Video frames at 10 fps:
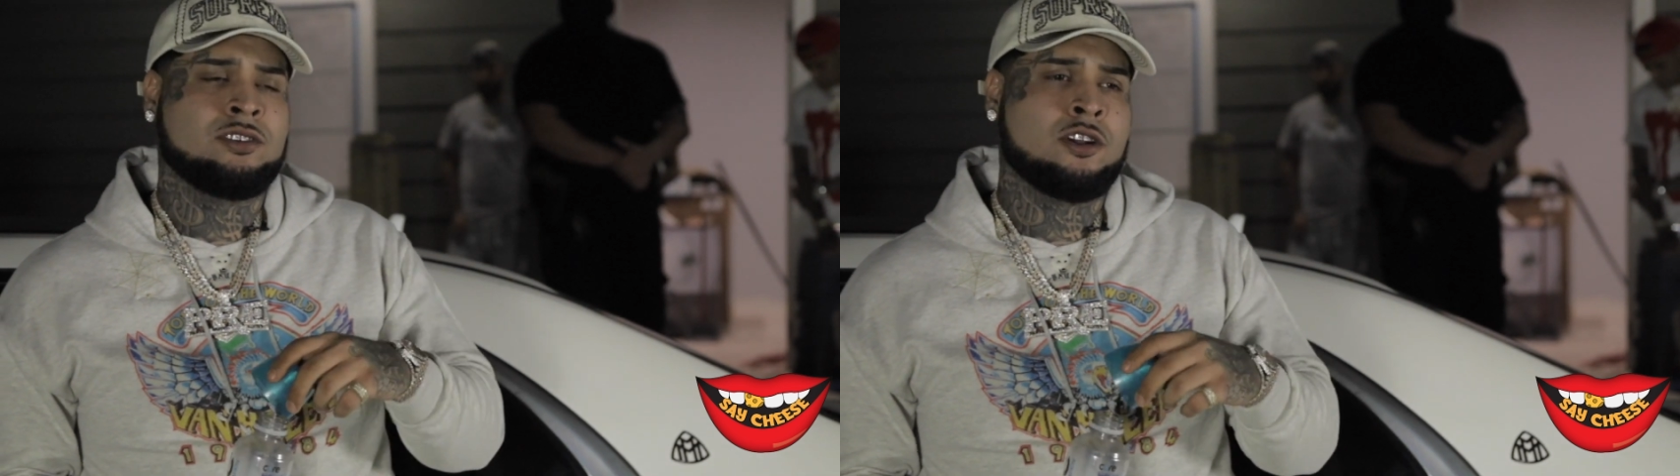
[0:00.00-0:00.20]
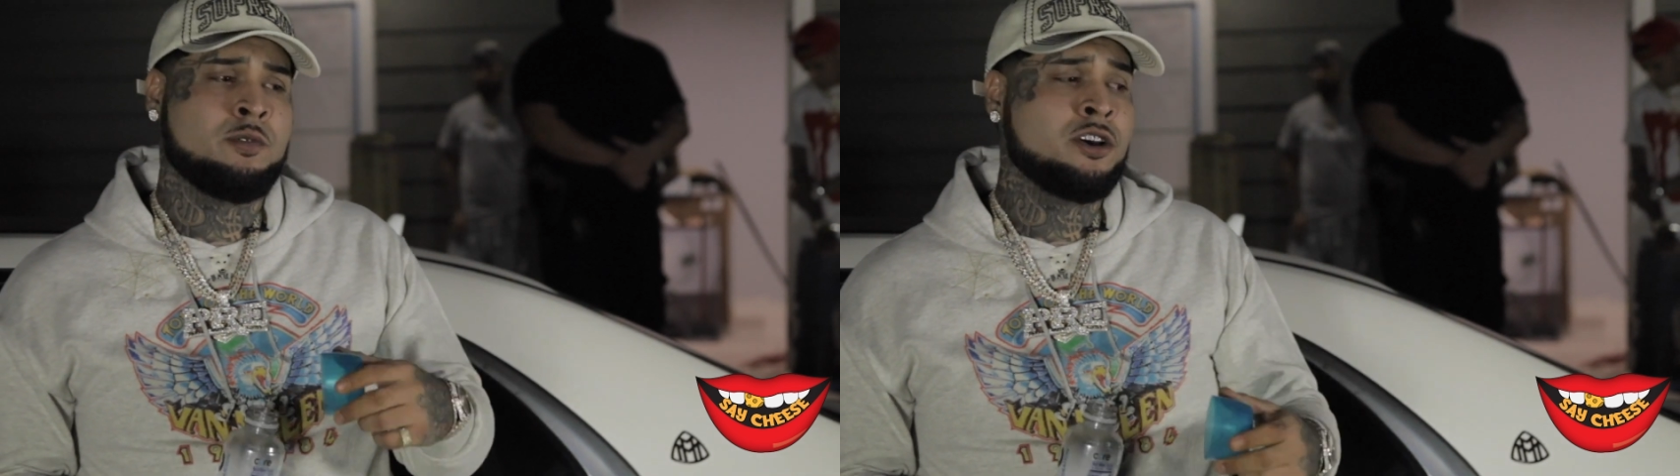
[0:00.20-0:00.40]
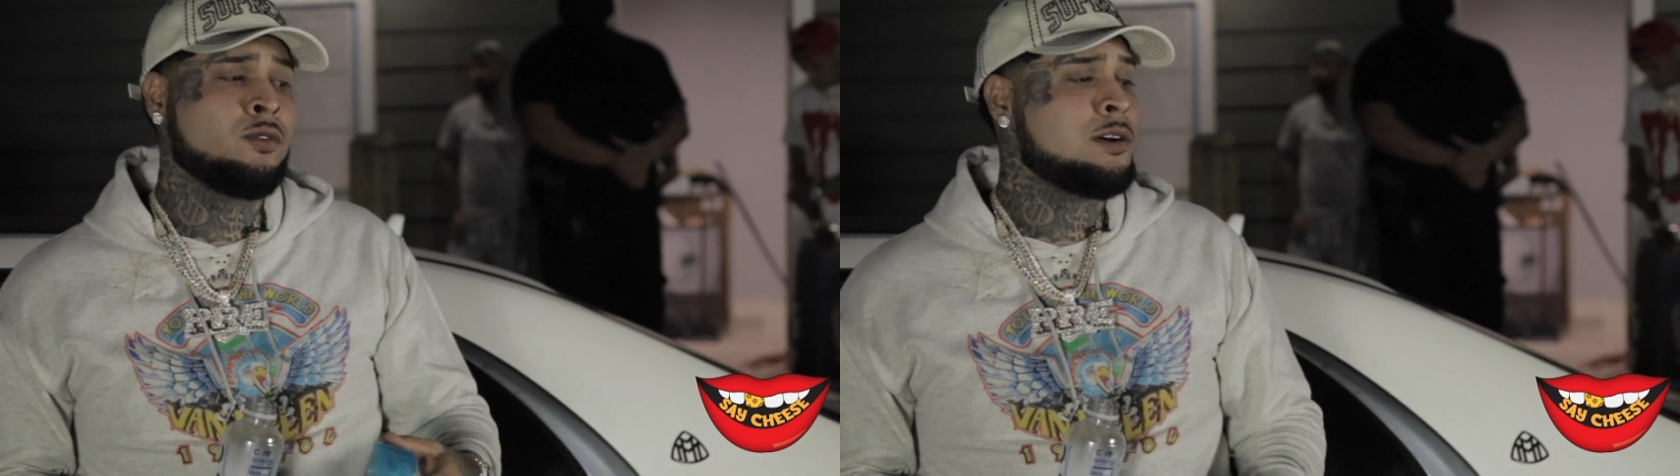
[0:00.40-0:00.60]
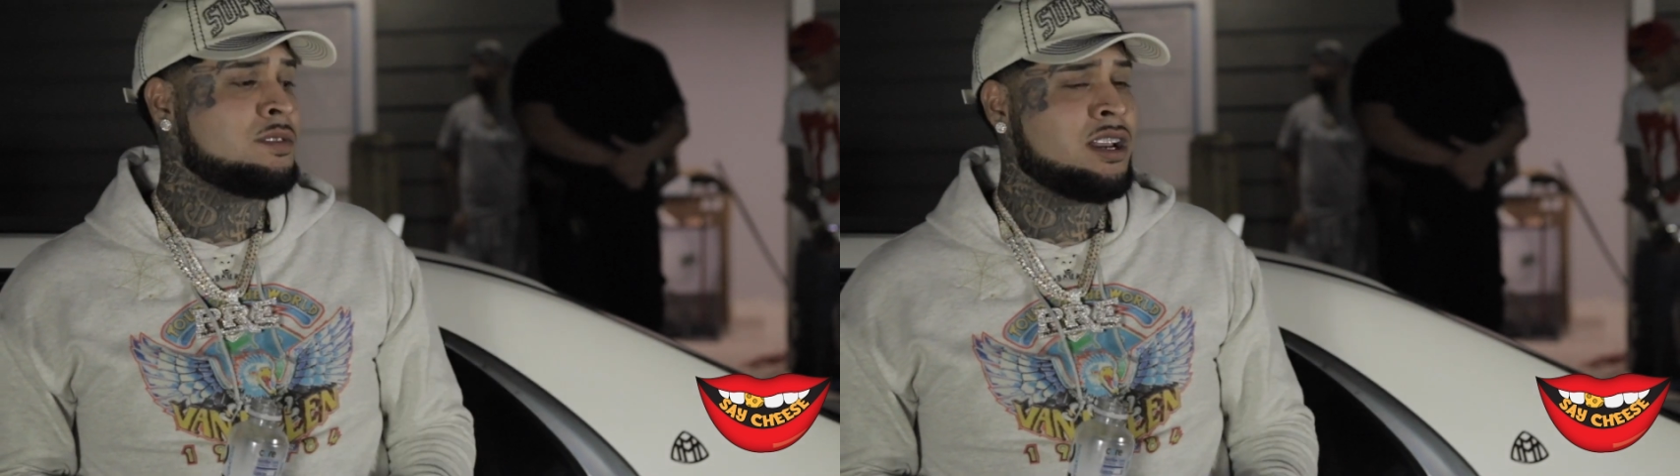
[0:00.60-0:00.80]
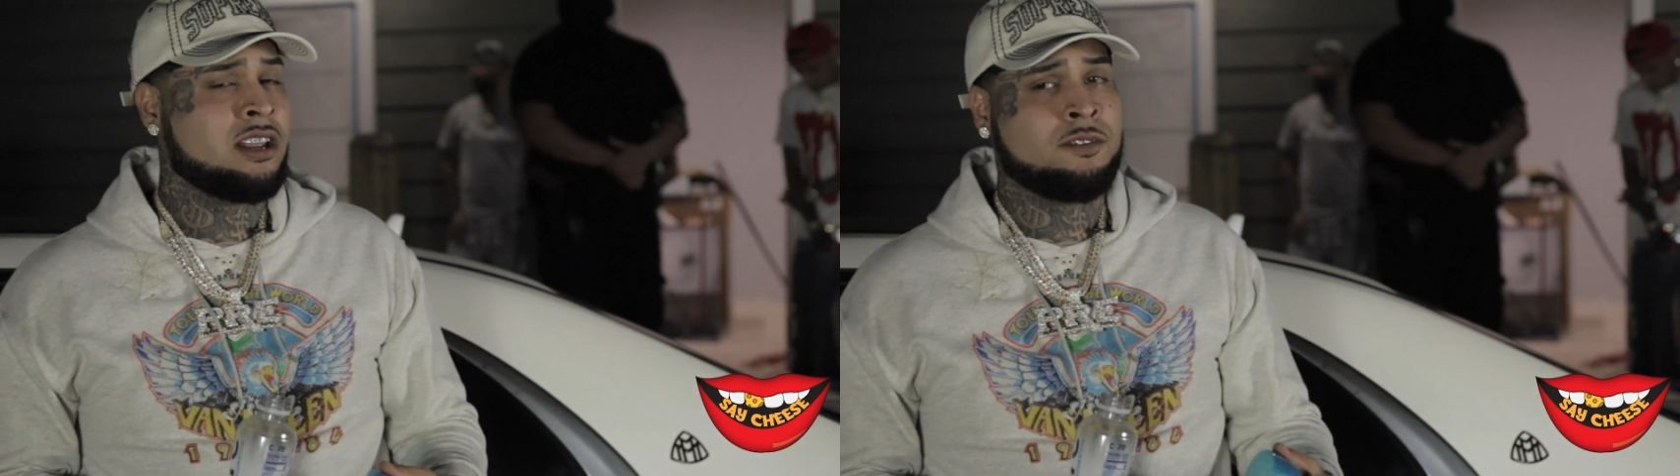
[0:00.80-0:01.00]
You know, we grew up
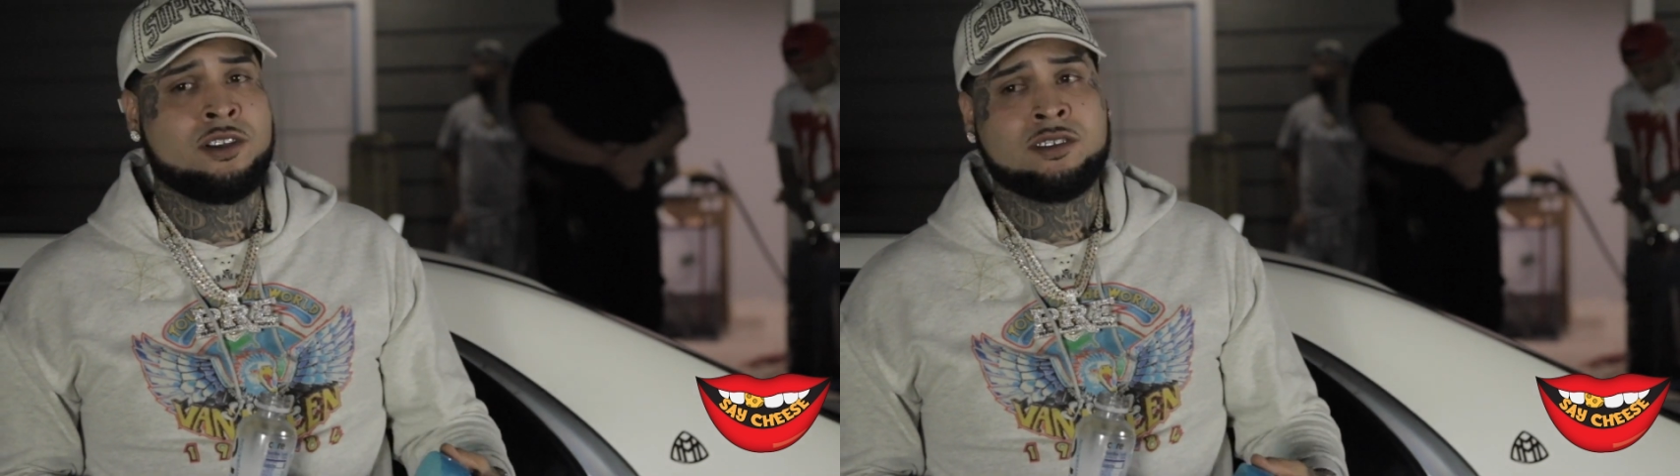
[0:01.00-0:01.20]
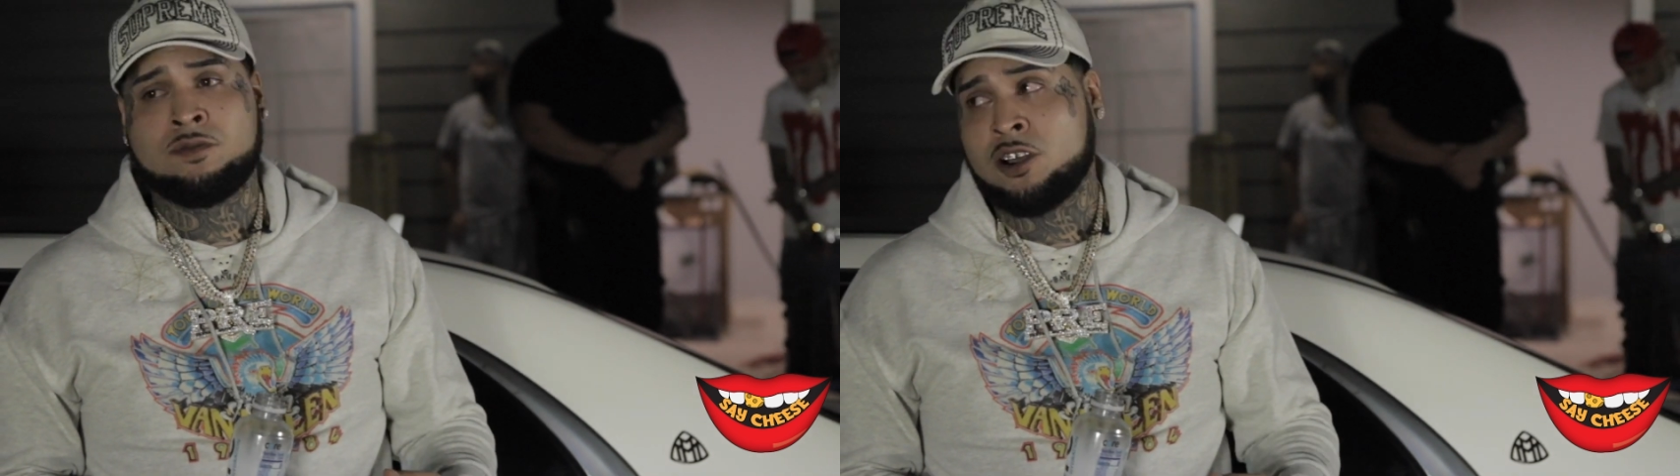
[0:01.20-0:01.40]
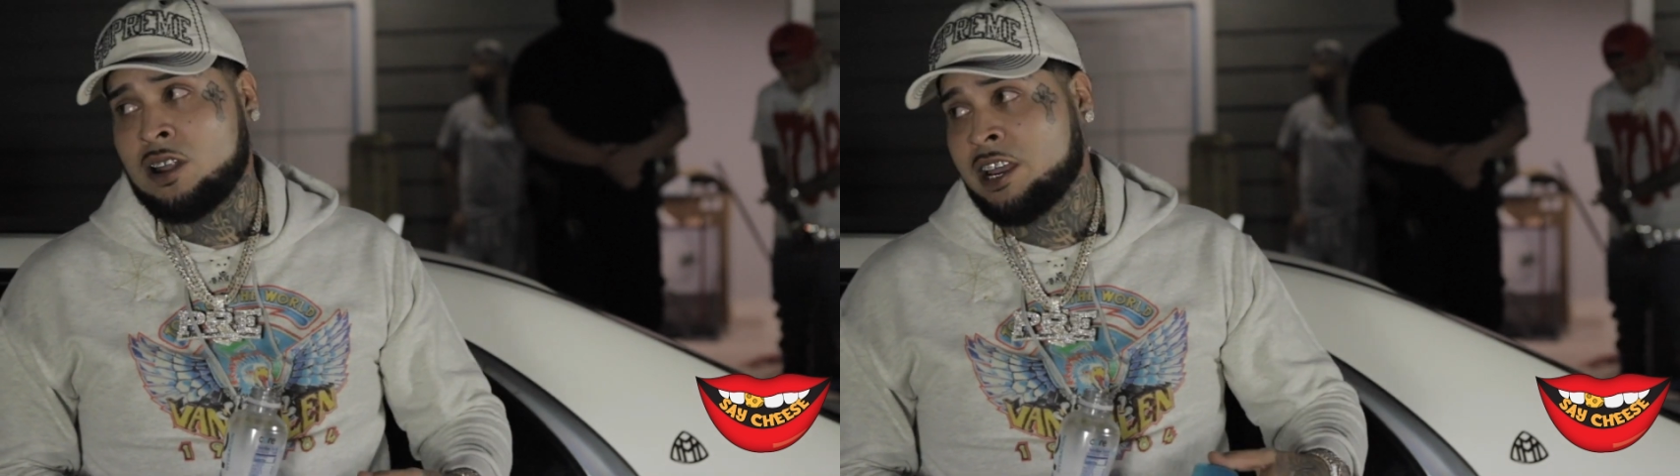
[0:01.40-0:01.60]
together. First of all,